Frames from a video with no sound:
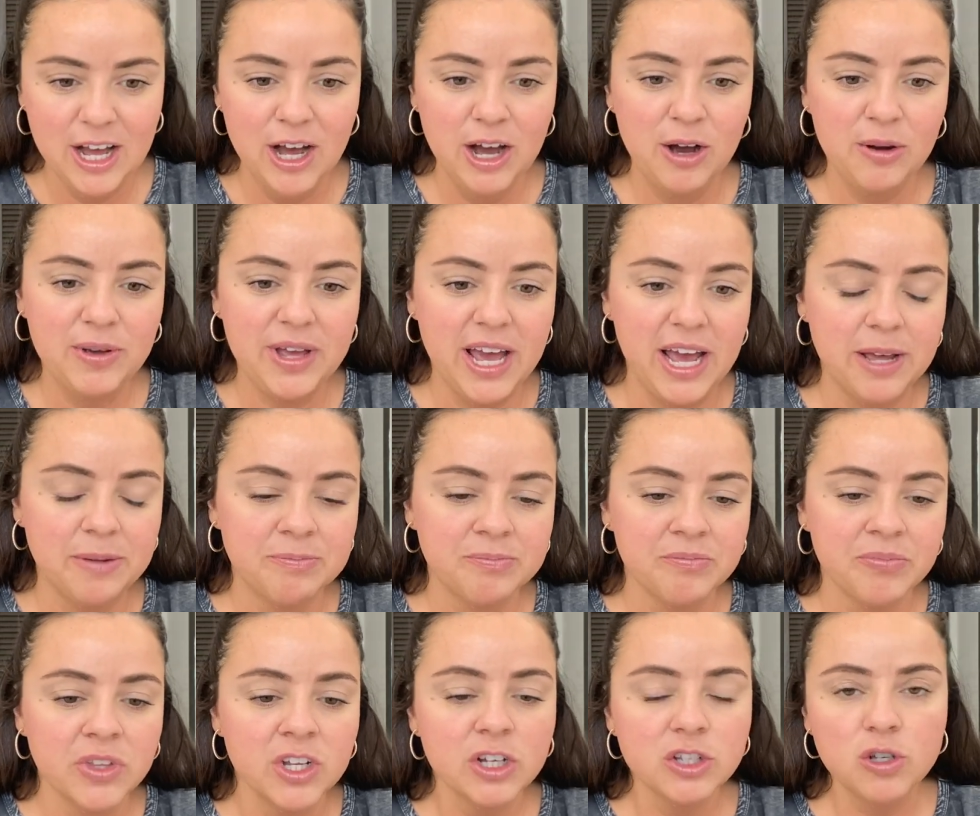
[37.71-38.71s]
Okay,
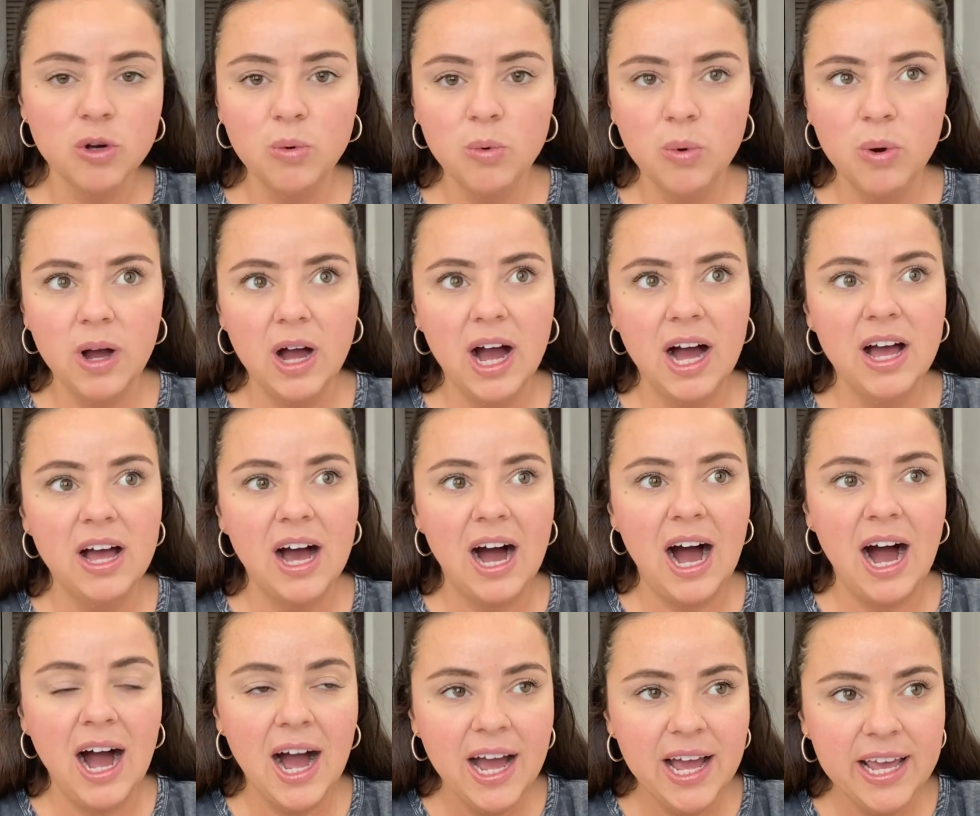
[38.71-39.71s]
so
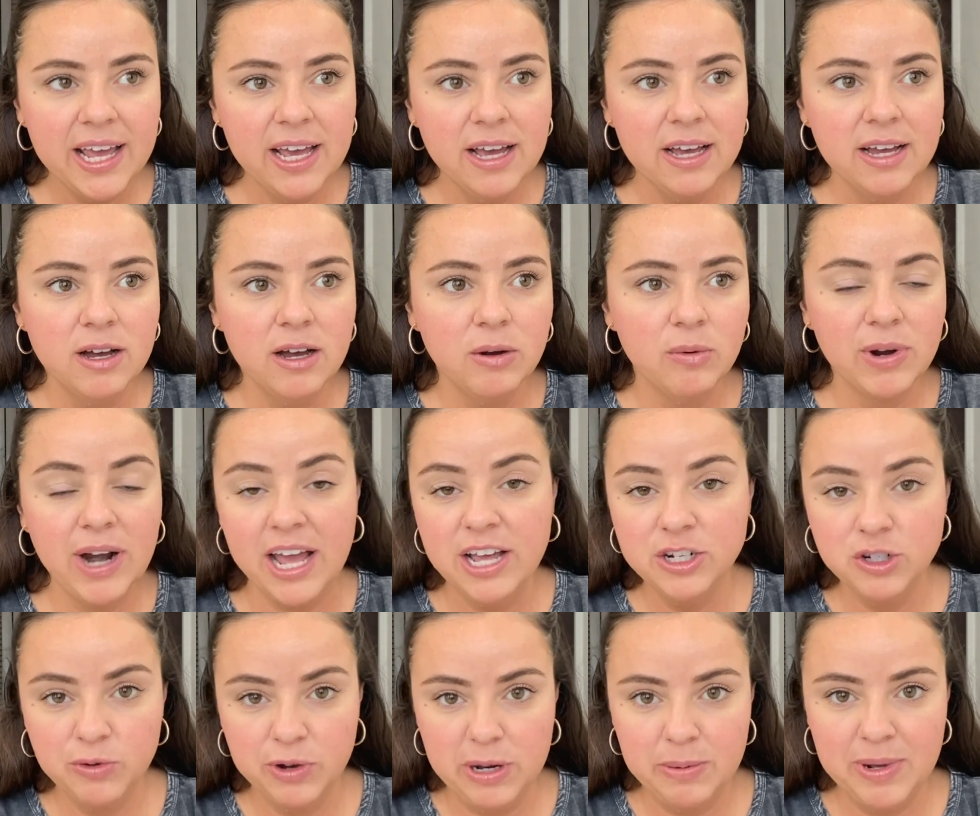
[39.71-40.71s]
what I
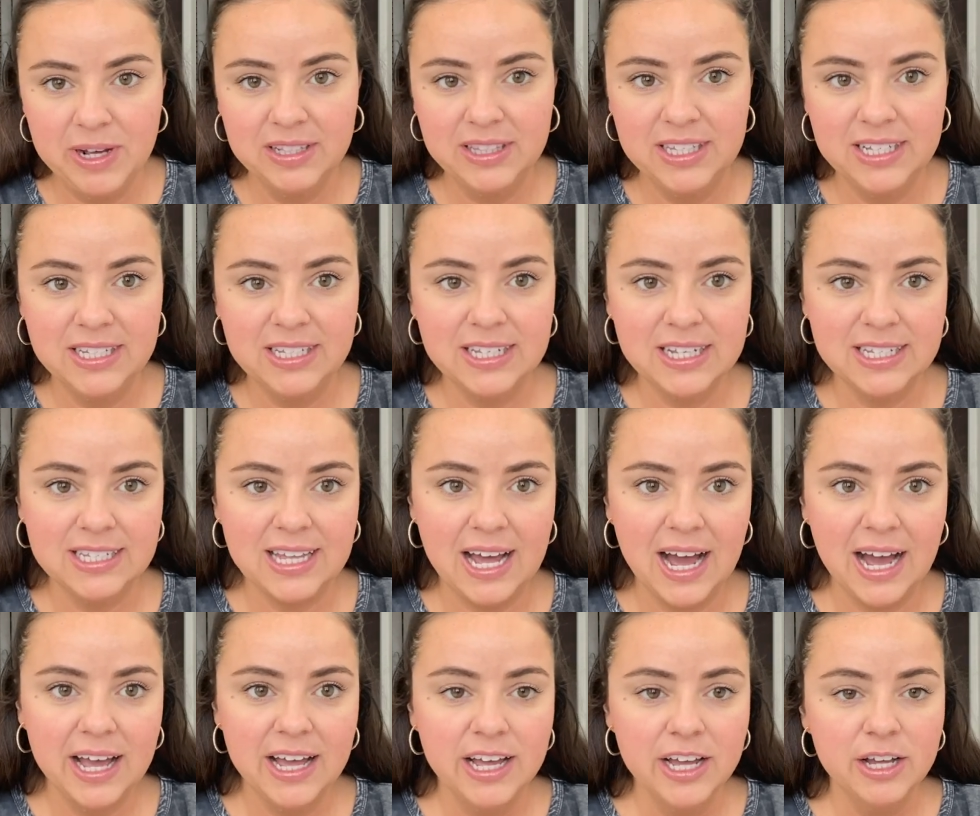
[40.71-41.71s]
enjoyed about this is
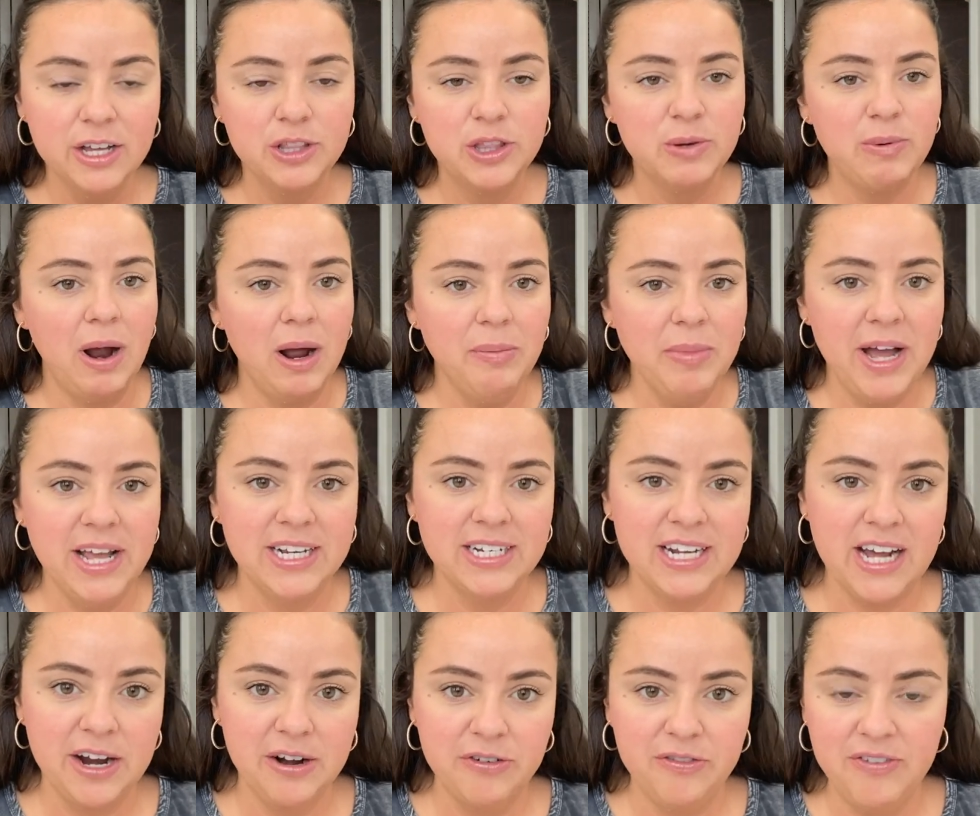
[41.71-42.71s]
that throughout my
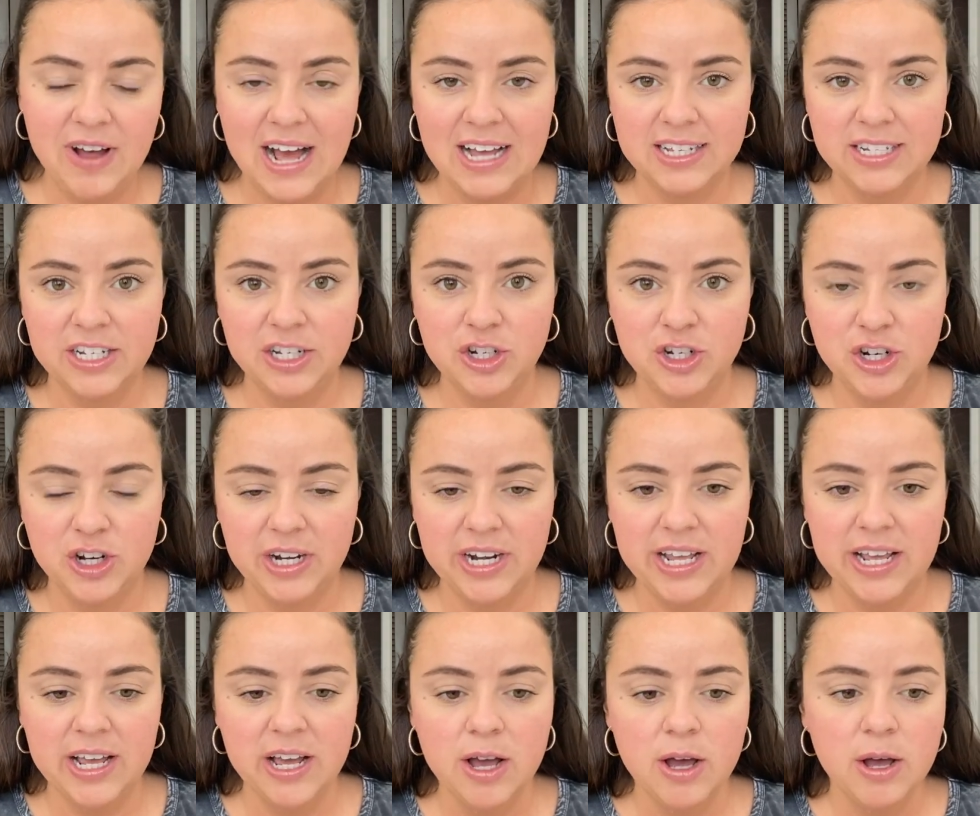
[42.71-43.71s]
entire fasting
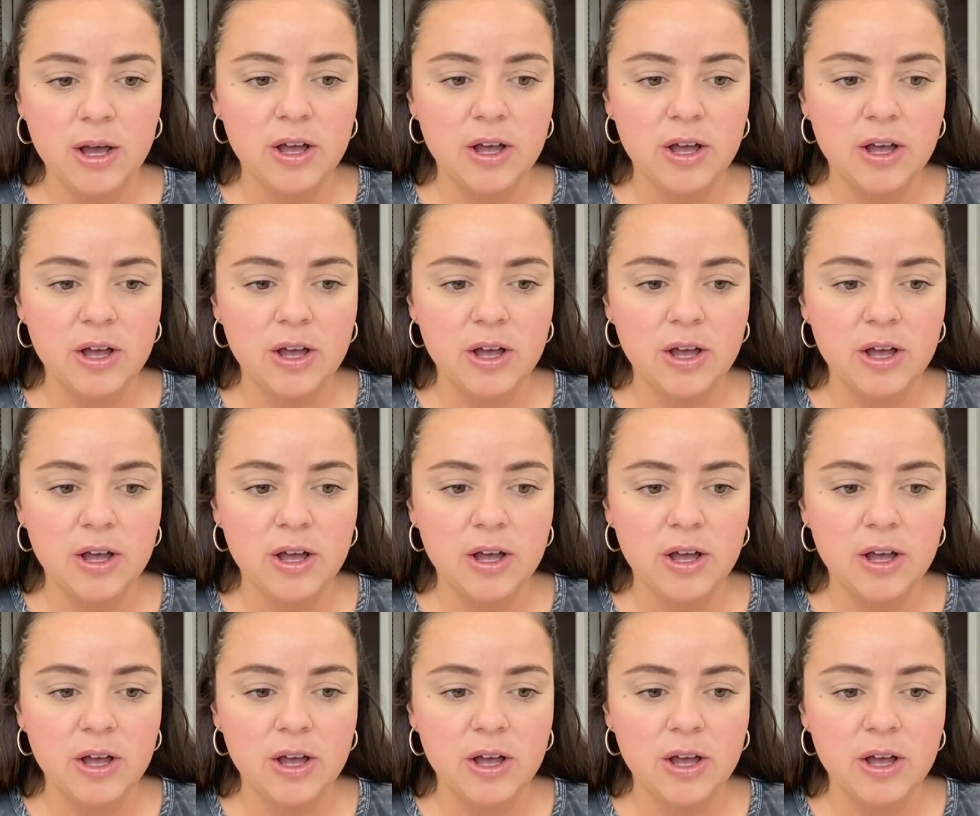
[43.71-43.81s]
journey,